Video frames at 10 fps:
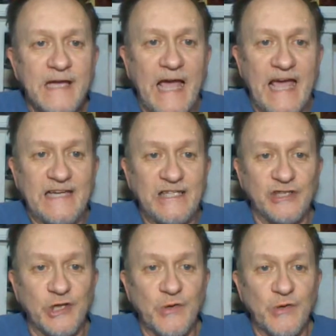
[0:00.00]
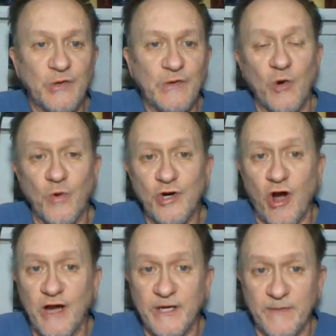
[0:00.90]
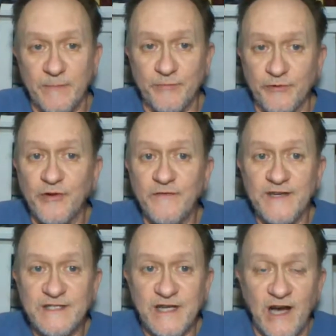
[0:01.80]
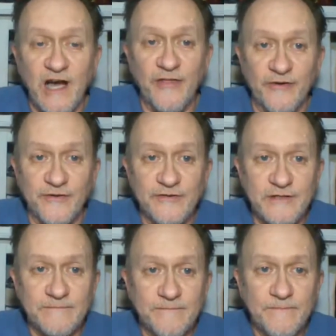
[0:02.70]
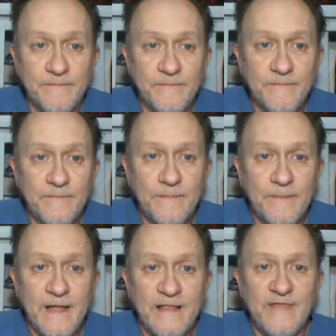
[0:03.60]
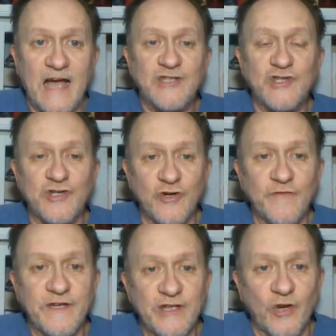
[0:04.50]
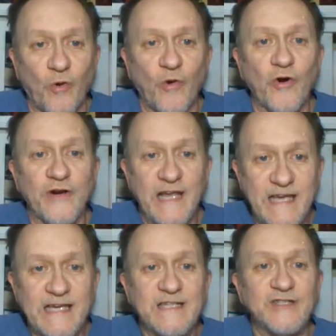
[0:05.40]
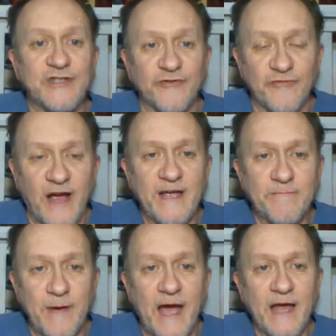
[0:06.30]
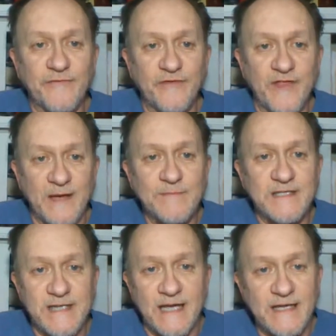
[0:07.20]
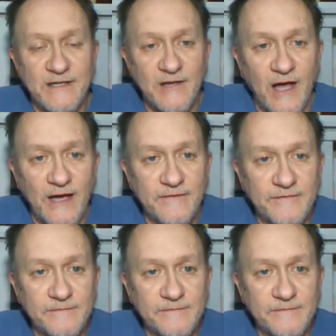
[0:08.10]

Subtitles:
And in doing so, we're going to be proving to others that serving the Lord is the right path for them to take in life.